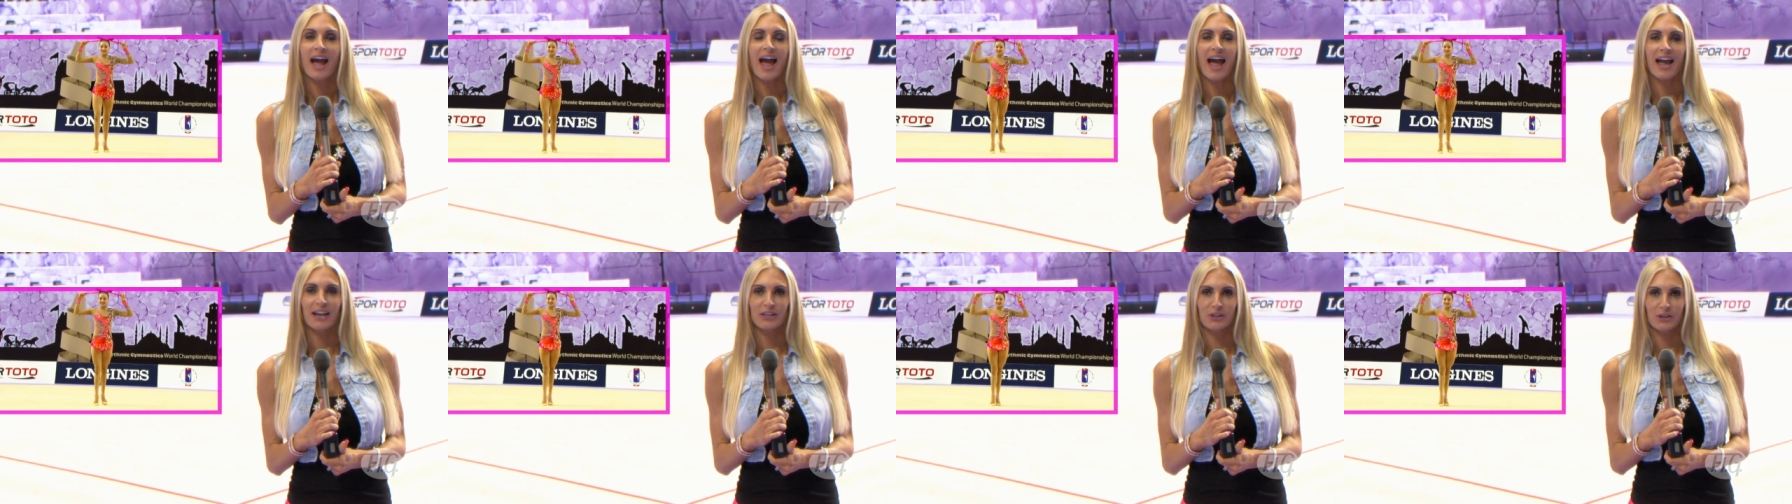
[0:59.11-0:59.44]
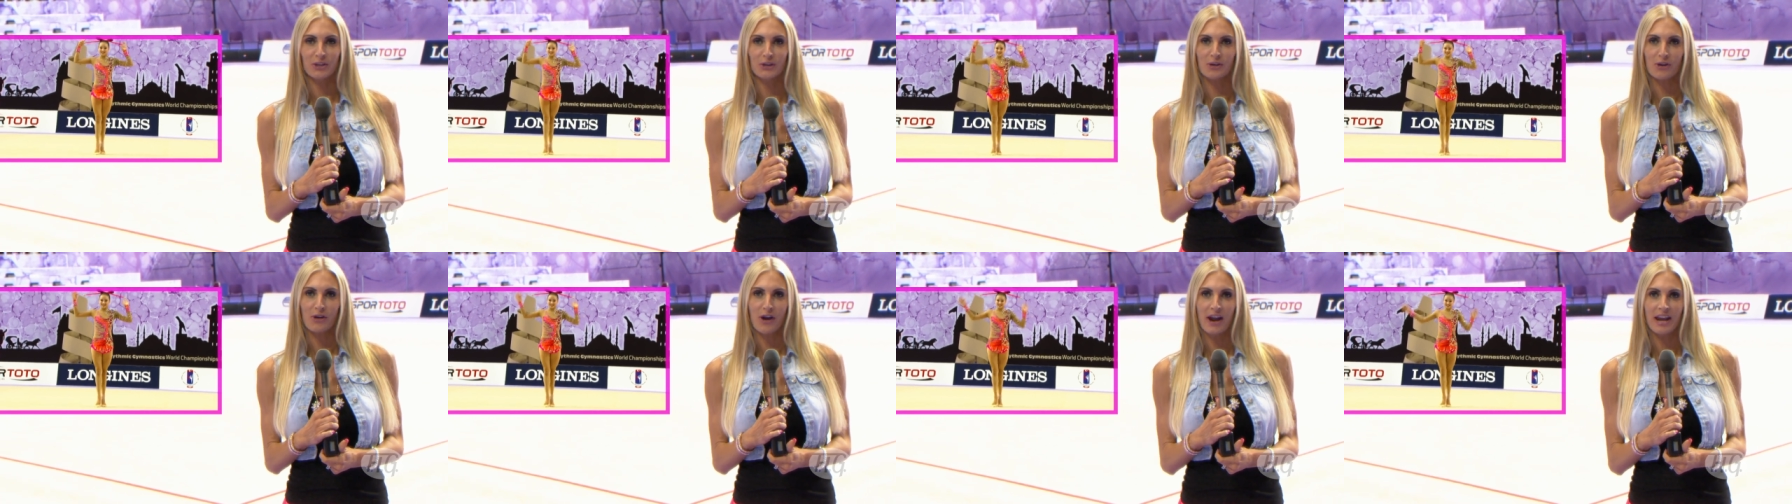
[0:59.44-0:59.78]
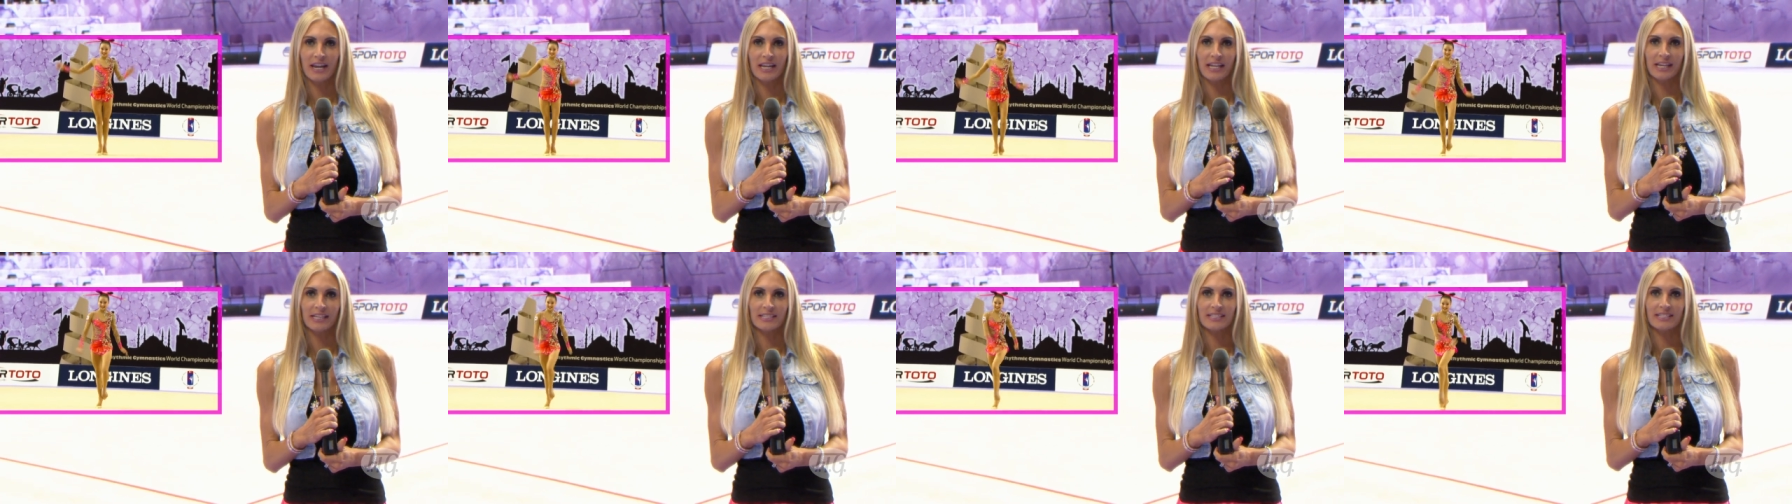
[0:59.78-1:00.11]
and
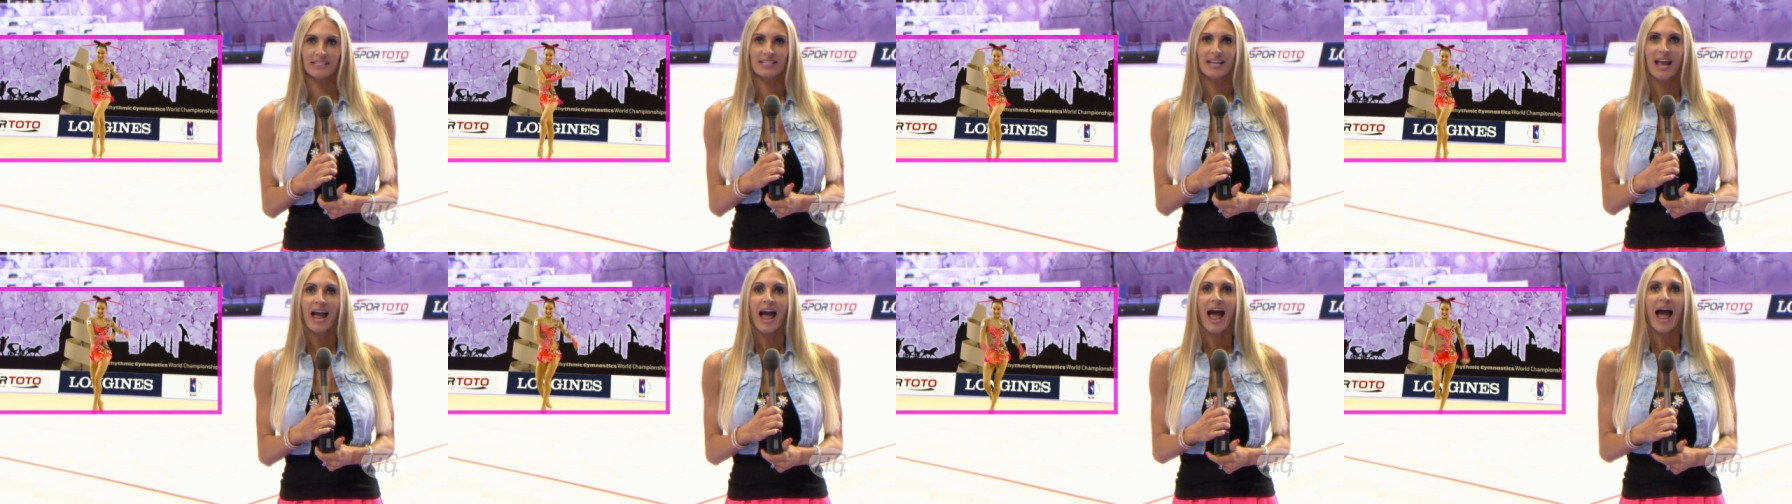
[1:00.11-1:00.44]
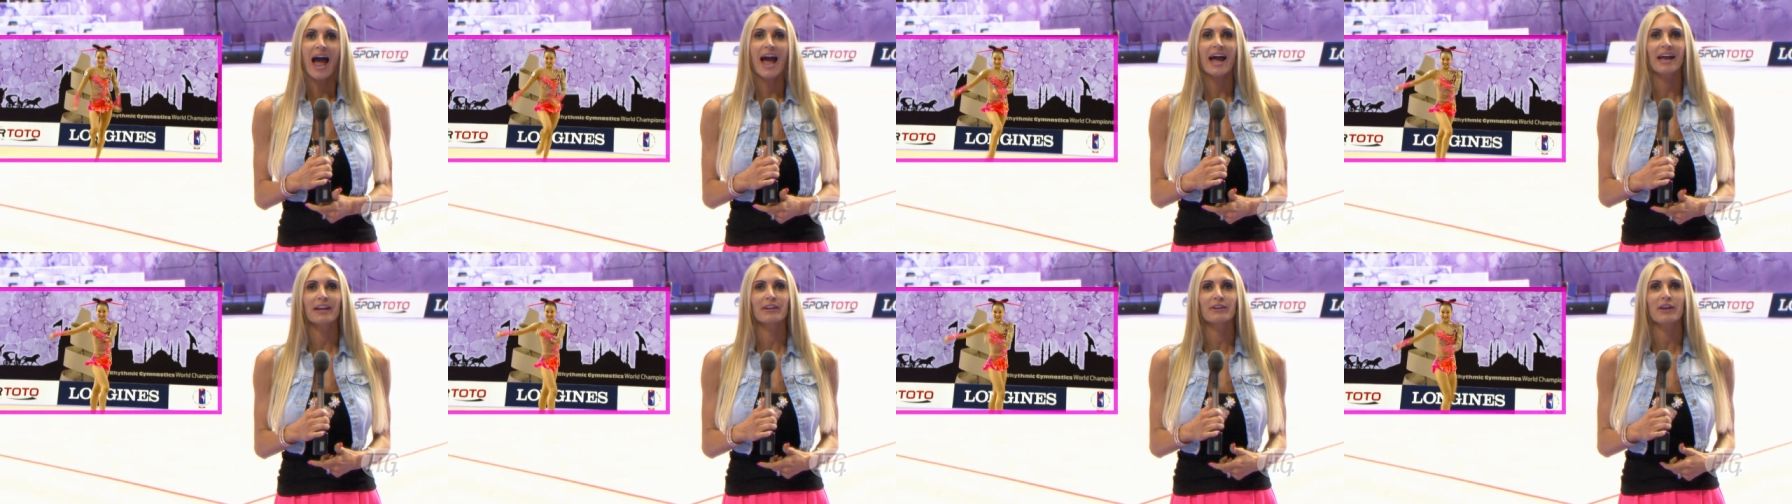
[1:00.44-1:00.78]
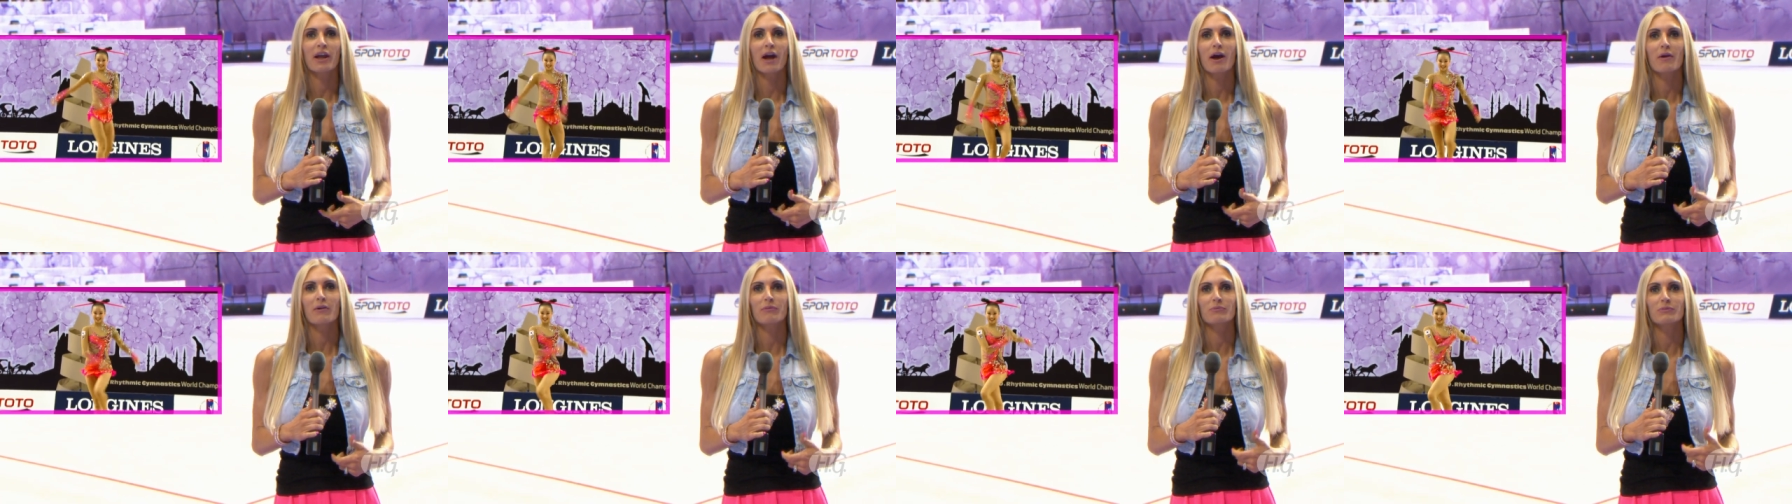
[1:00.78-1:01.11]
Ukrainians. And
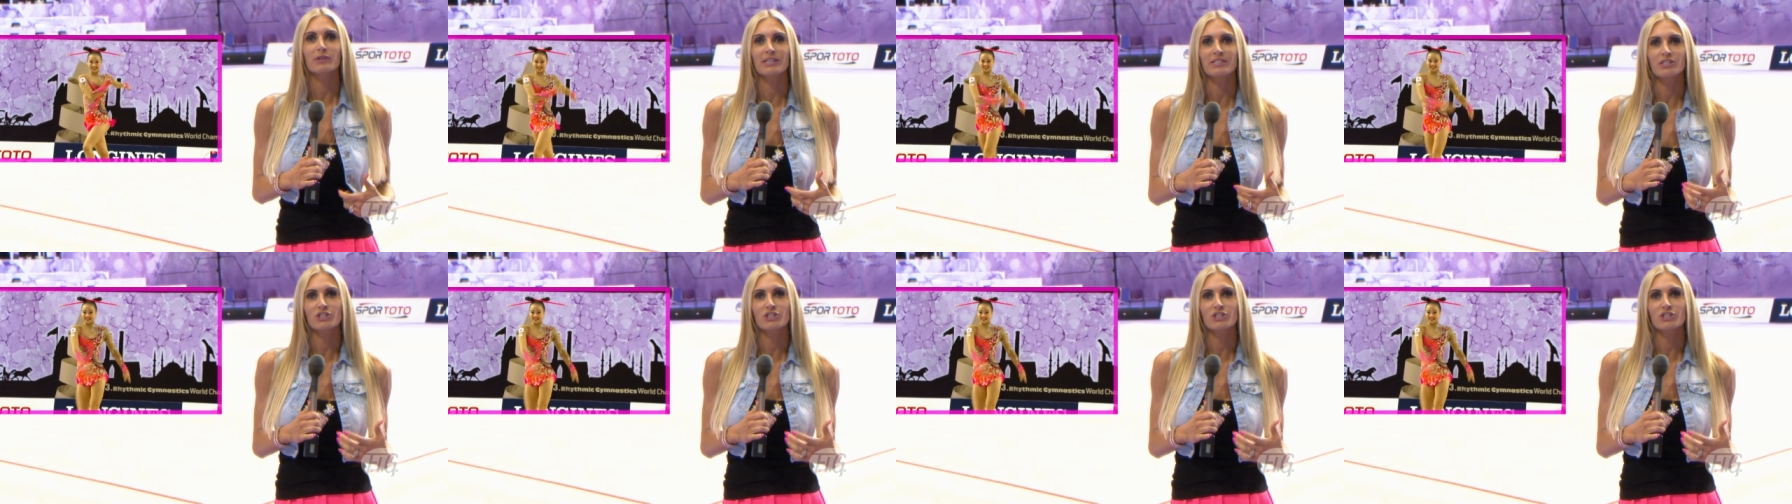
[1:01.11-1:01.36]
it